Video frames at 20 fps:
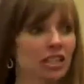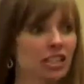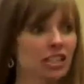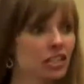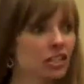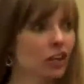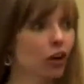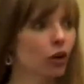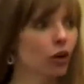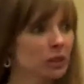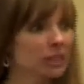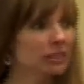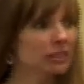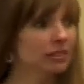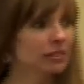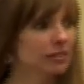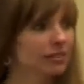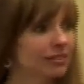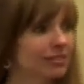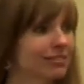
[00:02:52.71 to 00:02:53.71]
I just hold it?
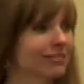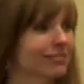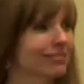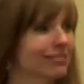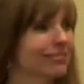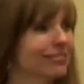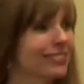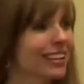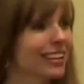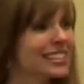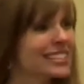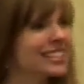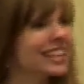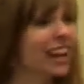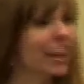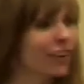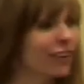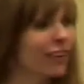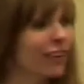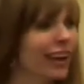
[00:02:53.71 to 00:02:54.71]
Is
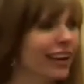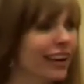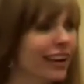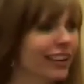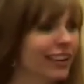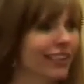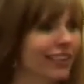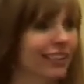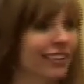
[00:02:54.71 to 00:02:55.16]
that okay?